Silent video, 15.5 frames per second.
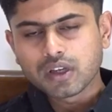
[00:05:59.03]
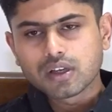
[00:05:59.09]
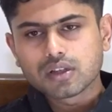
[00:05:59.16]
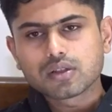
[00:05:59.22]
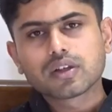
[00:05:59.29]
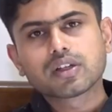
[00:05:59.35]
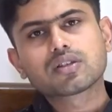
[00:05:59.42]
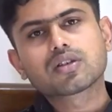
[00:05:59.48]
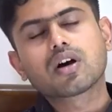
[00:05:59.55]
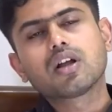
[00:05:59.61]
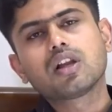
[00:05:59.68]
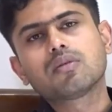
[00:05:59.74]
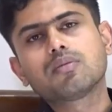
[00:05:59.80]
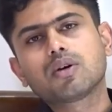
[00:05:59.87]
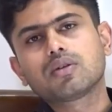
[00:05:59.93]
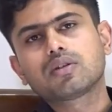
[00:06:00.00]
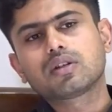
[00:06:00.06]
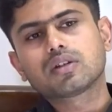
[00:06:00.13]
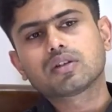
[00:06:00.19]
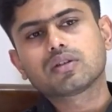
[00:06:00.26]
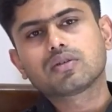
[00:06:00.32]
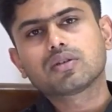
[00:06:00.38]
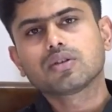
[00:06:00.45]
So it's all about
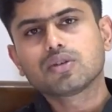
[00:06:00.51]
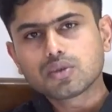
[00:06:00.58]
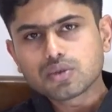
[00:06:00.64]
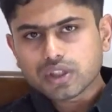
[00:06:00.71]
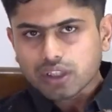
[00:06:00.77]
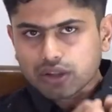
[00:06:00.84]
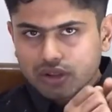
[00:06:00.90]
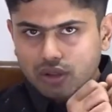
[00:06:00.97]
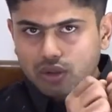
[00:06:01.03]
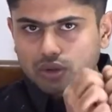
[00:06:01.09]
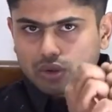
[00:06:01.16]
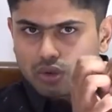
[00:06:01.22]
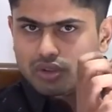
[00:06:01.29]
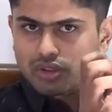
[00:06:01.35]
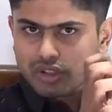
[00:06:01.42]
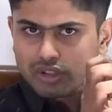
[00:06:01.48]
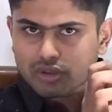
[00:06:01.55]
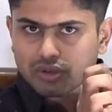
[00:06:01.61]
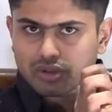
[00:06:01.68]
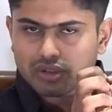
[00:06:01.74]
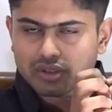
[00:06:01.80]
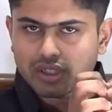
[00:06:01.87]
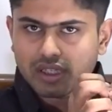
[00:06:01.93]
using those
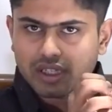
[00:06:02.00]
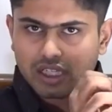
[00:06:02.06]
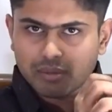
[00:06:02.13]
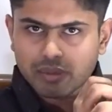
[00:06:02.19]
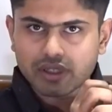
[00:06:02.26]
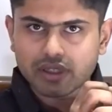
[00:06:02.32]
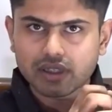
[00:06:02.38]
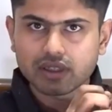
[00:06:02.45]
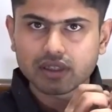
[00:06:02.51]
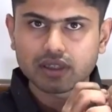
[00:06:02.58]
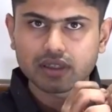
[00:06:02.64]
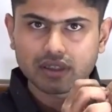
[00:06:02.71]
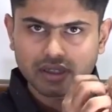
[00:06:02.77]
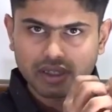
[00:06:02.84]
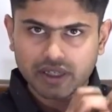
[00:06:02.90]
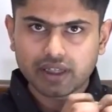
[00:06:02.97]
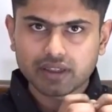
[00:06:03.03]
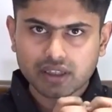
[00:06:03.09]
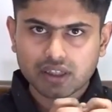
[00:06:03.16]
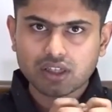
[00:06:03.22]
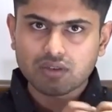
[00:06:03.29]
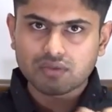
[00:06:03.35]
resources, that limited reading that you